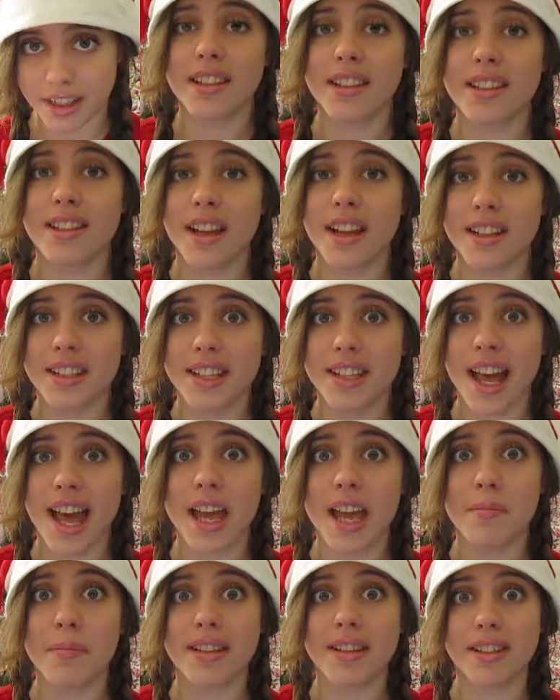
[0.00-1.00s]
Santa
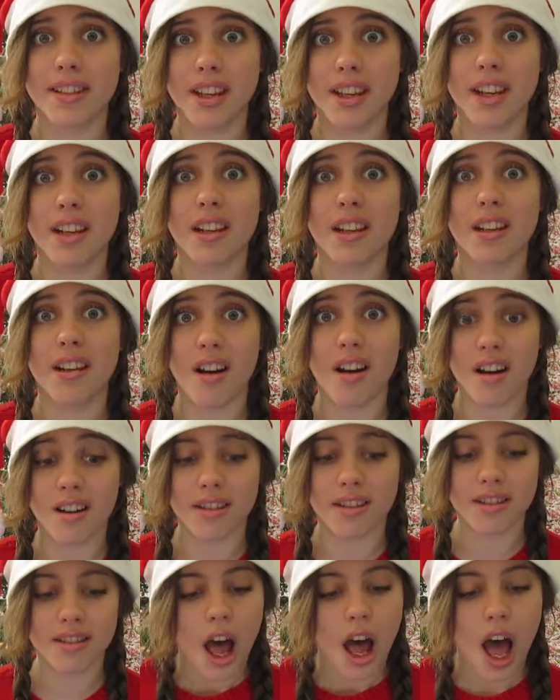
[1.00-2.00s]
and machine
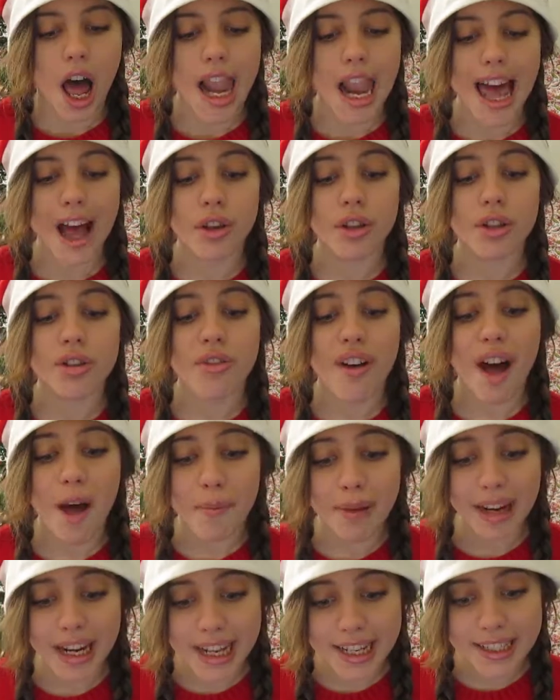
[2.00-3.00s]
guns allows
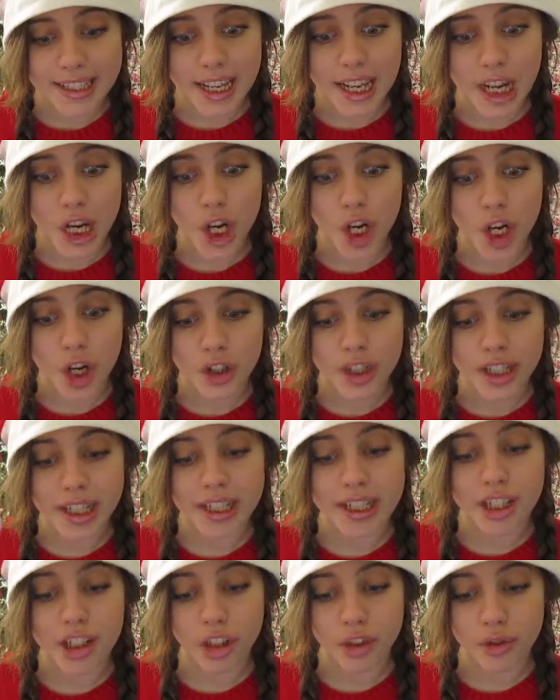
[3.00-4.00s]
families,
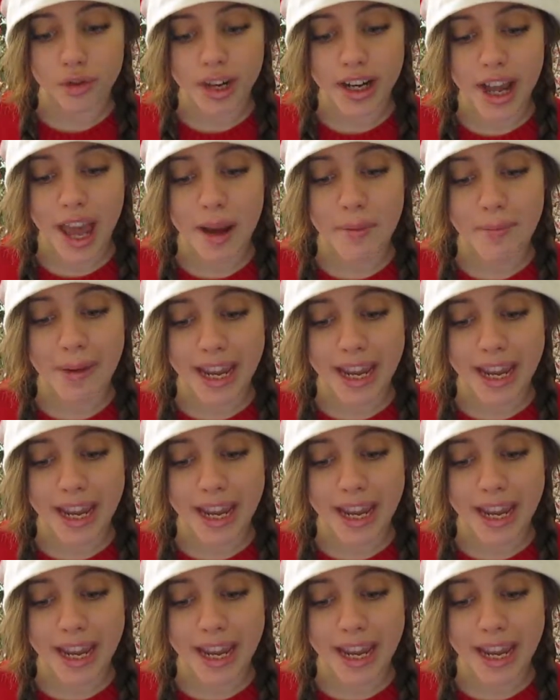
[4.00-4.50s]
including children and